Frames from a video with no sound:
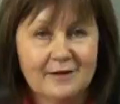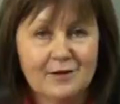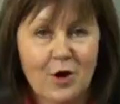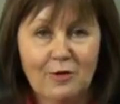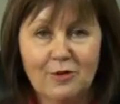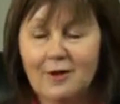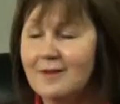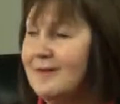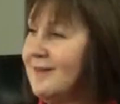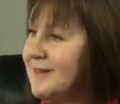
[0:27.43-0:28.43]

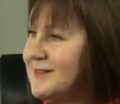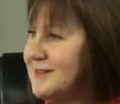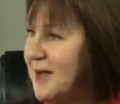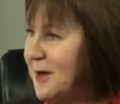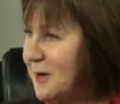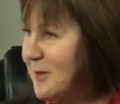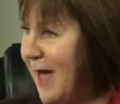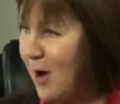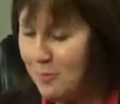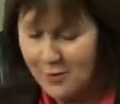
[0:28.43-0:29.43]
novel, Zagreb
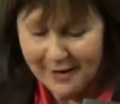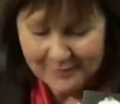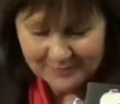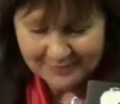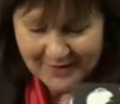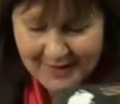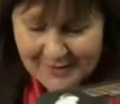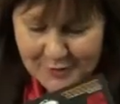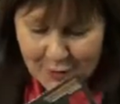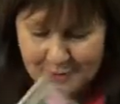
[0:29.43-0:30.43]
Cowboy.
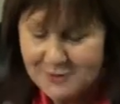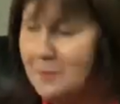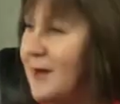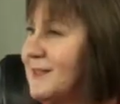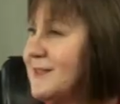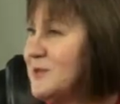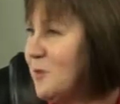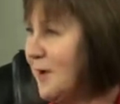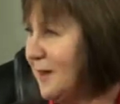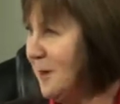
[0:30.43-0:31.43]
So, Mr. Mattich,
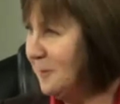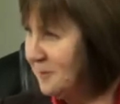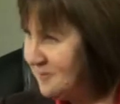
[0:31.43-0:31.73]
welcome.